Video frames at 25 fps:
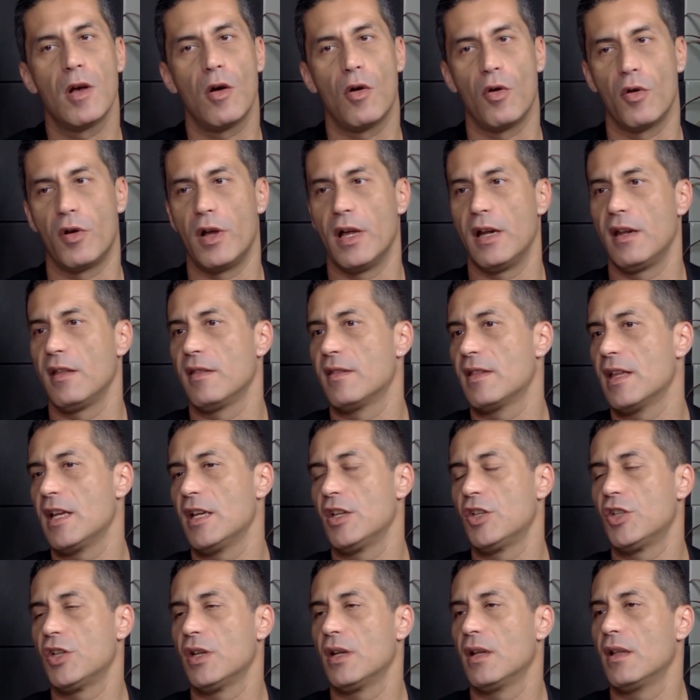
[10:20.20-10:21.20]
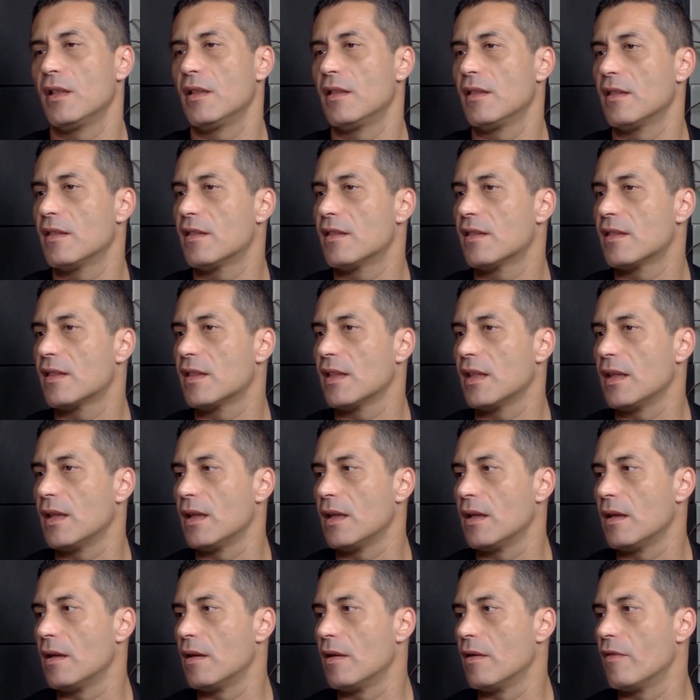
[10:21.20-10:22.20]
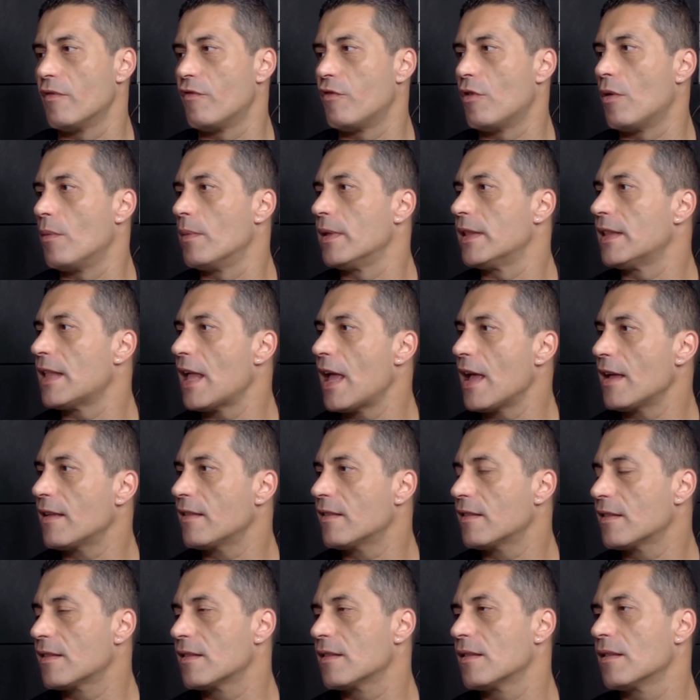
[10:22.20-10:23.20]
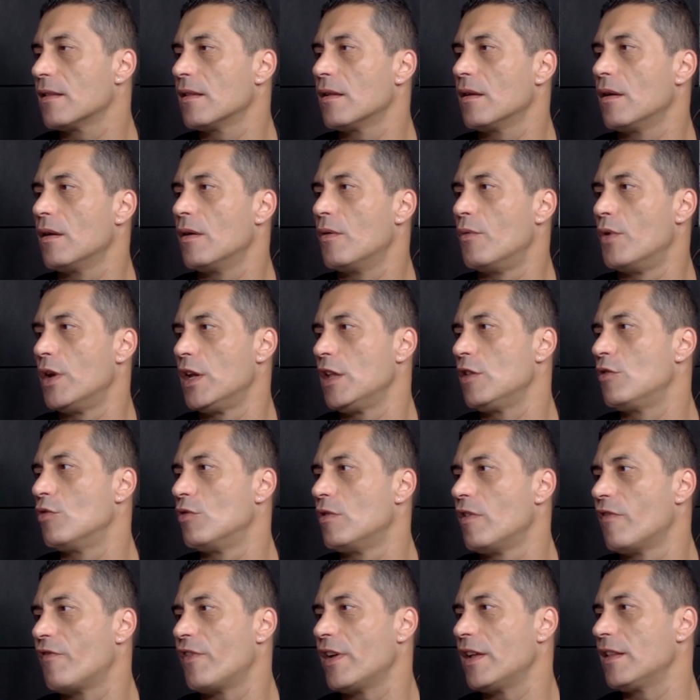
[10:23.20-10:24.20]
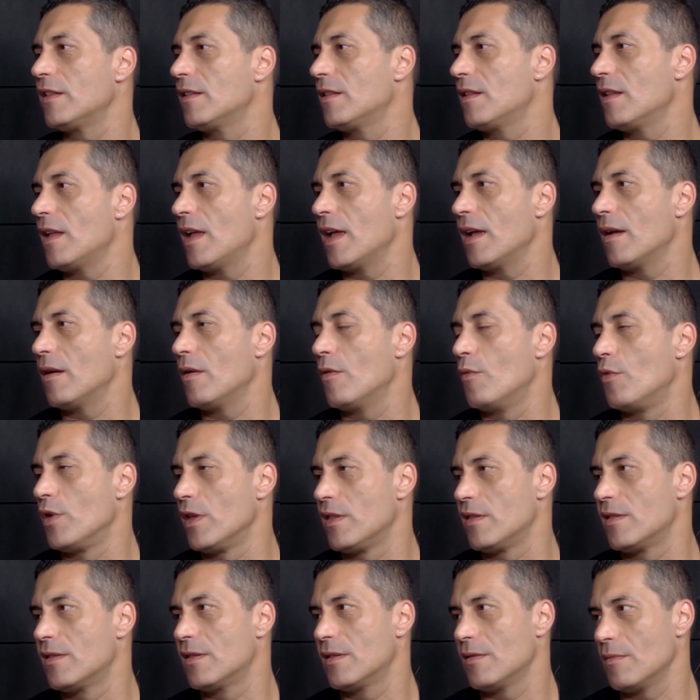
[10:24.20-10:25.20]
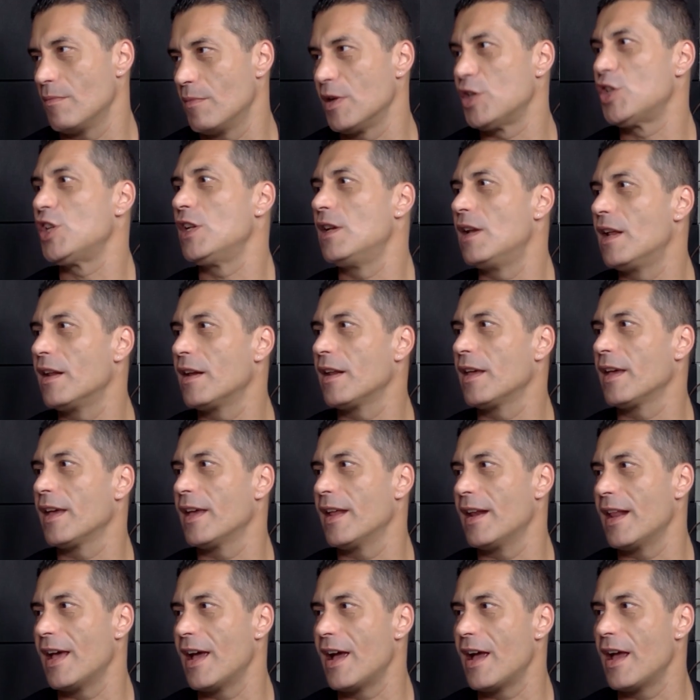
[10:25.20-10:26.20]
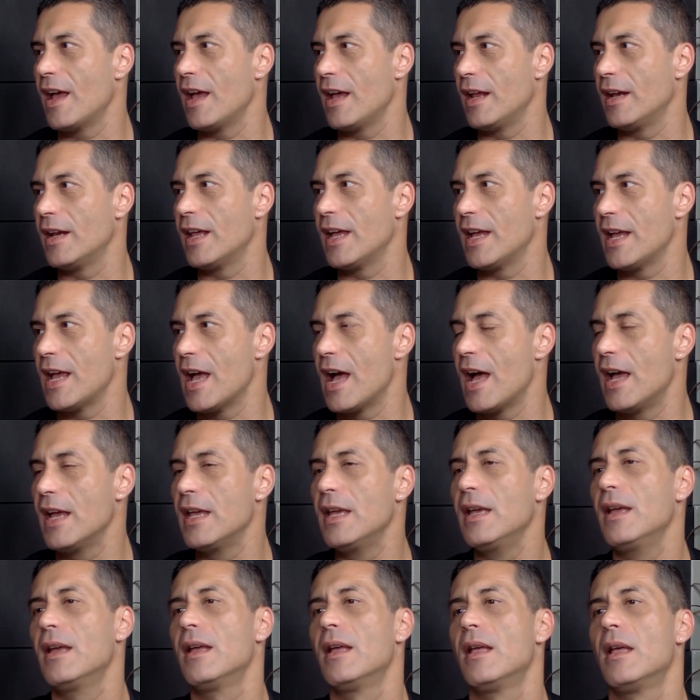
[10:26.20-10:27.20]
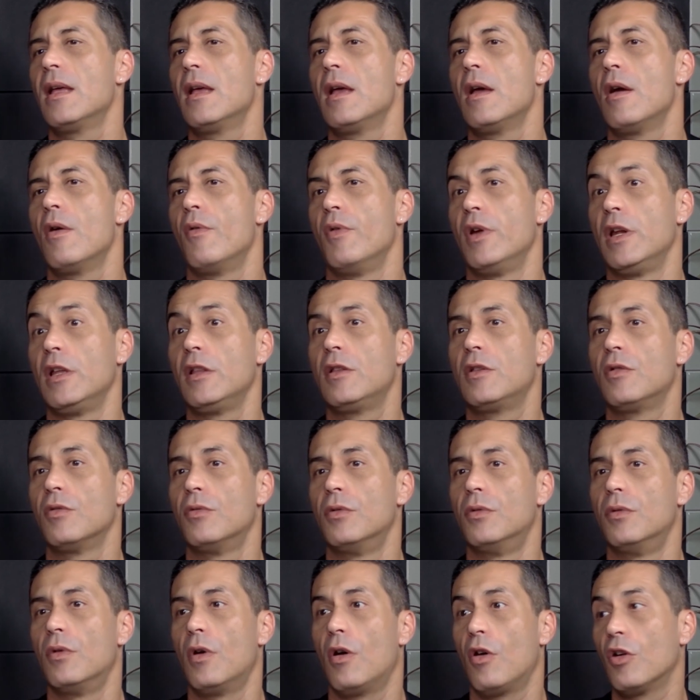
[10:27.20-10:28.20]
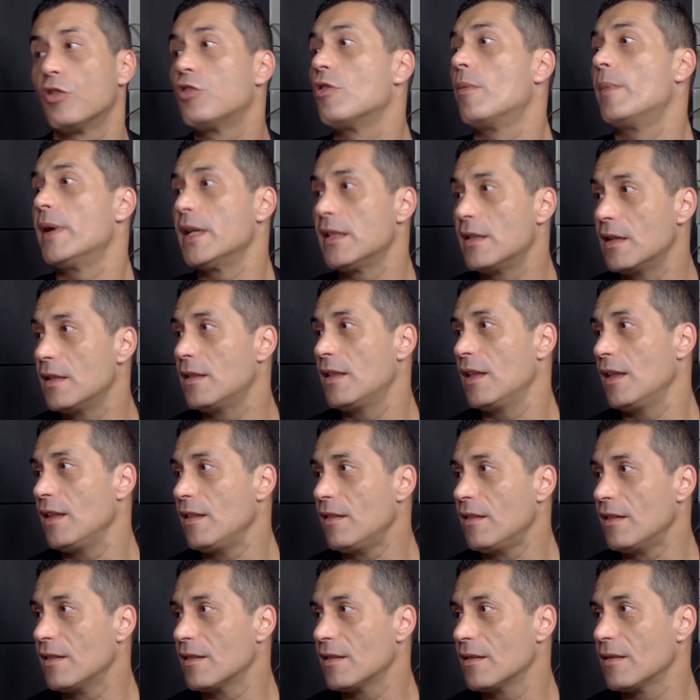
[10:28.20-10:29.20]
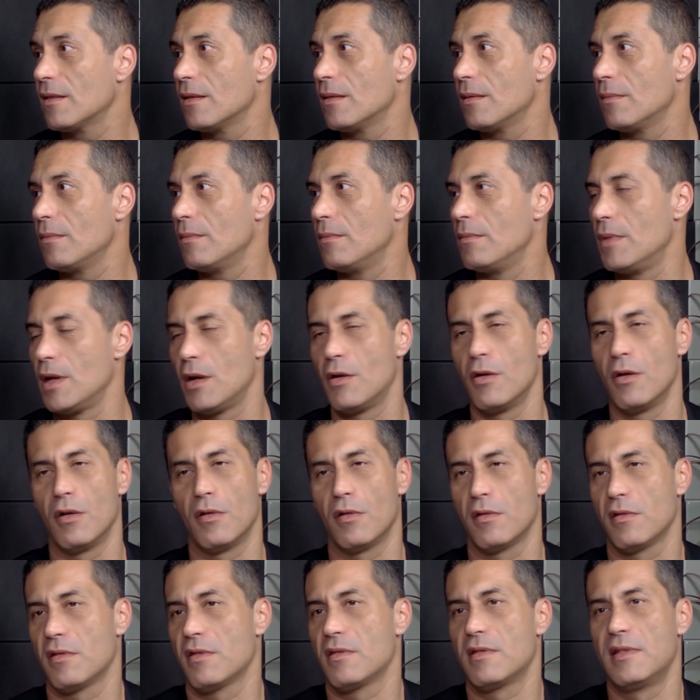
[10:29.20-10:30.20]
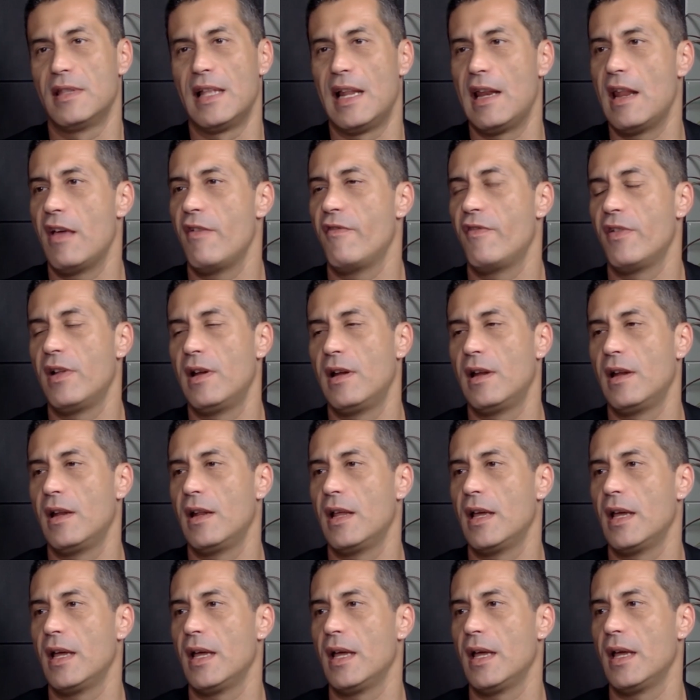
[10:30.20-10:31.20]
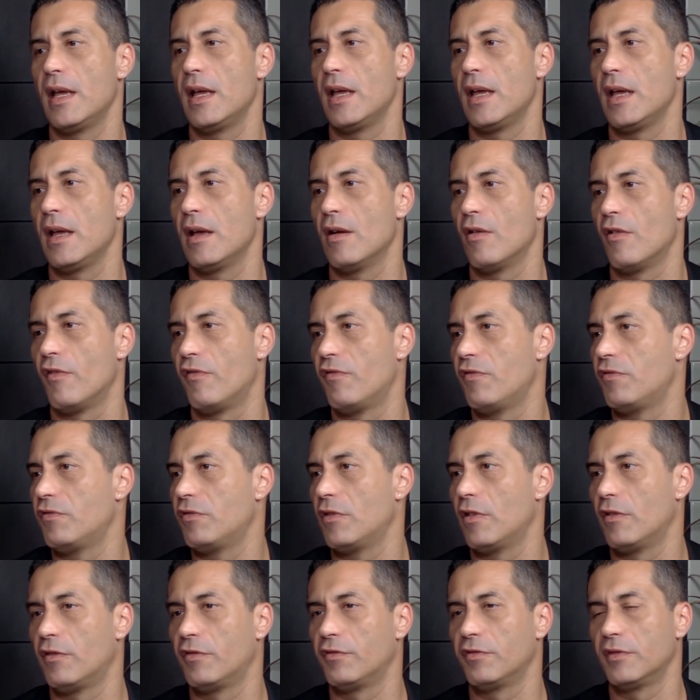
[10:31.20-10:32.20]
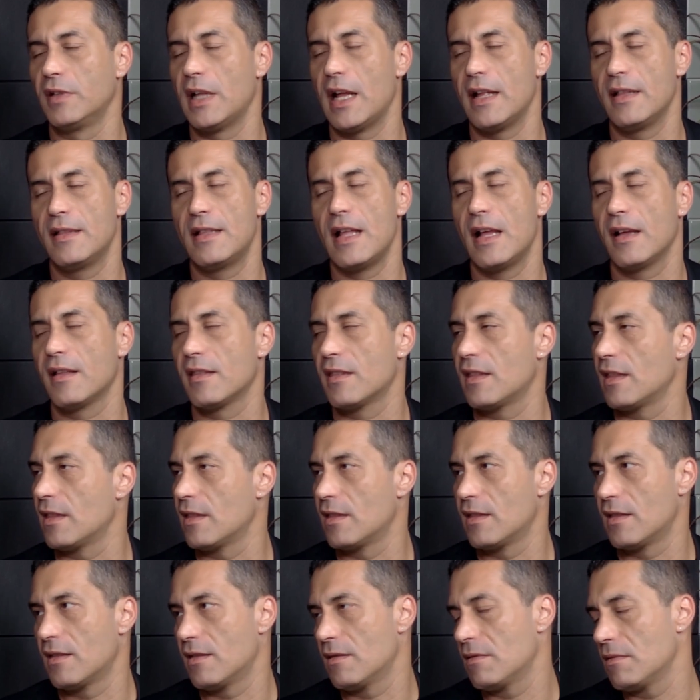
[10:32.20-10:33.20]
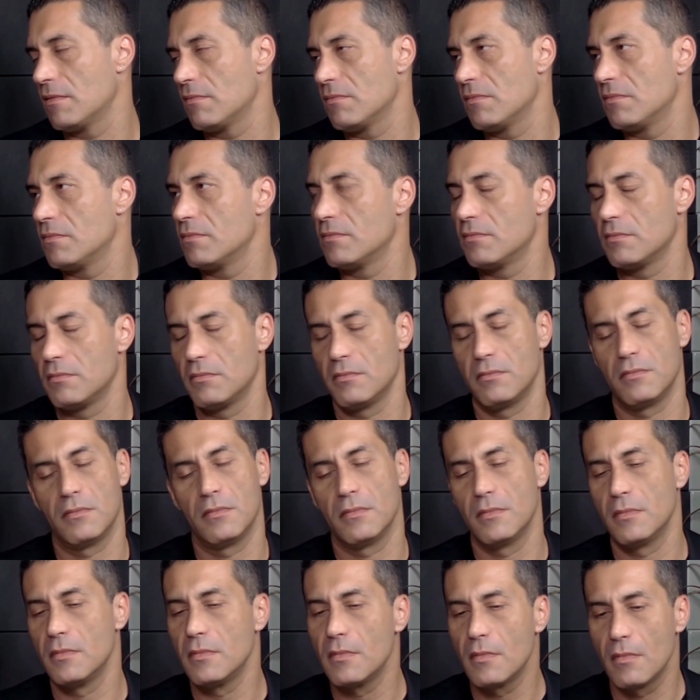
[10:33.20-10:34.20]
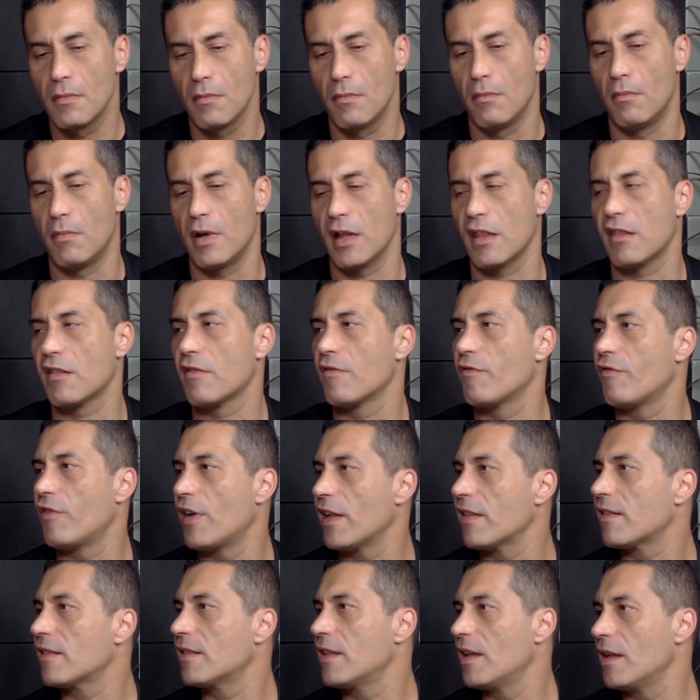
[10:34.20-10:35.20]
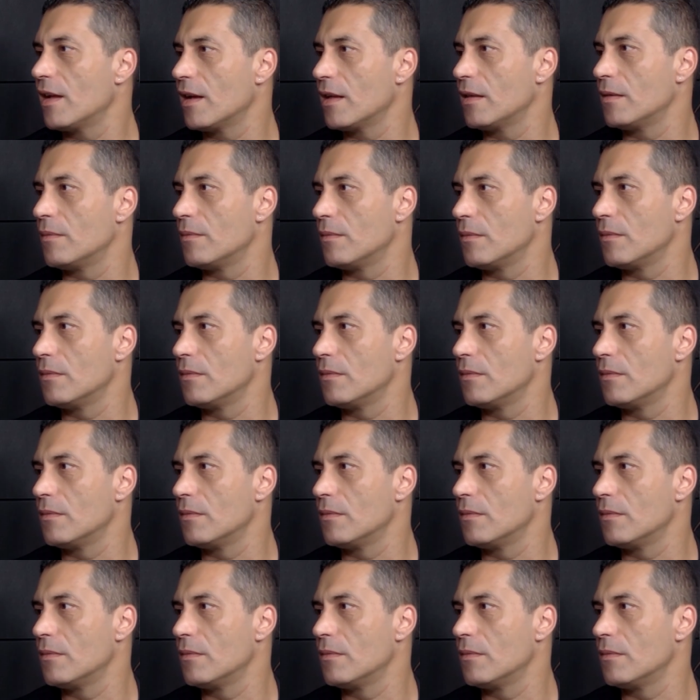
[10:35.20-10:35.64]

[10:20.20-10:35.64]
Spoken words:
organizations from attacks, we need to defend with machine learning and AI. We need to automate the things because the level of the attacks is much faster, and